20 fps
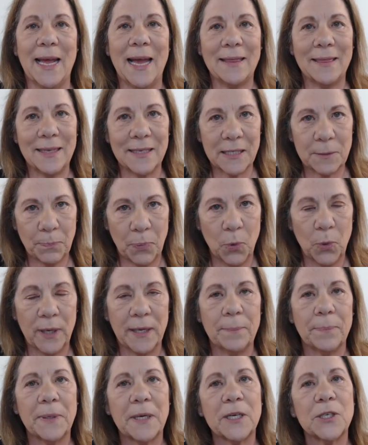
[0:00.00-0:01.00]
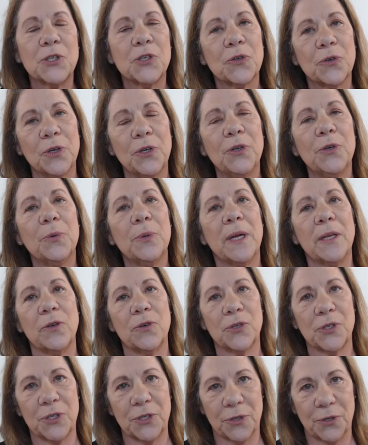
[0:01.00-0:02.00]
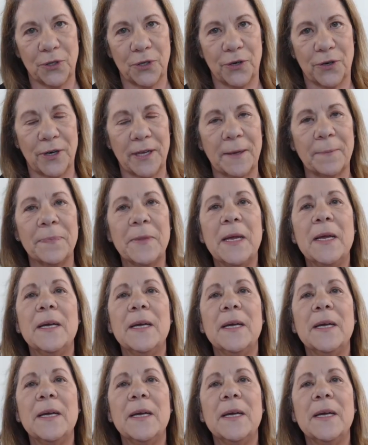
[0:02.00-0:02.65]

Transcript: at this point because you're new and you're still learning.